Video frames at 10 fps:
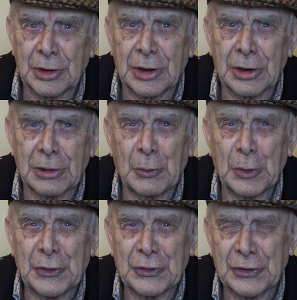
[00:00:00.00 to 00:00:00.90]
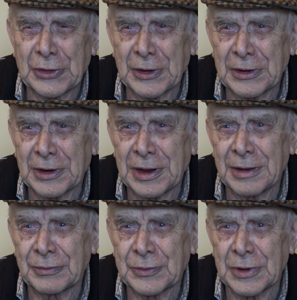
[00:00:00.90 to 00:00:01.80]
Always that I
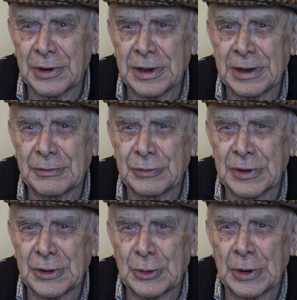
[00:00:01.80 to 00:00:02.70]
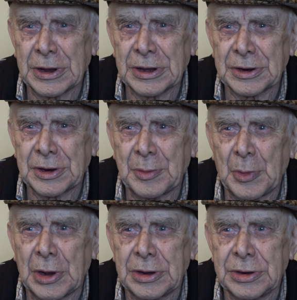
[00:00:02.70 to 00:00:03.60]
have the inquiring
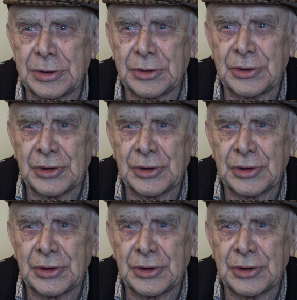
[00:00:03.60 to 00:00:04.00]
mind.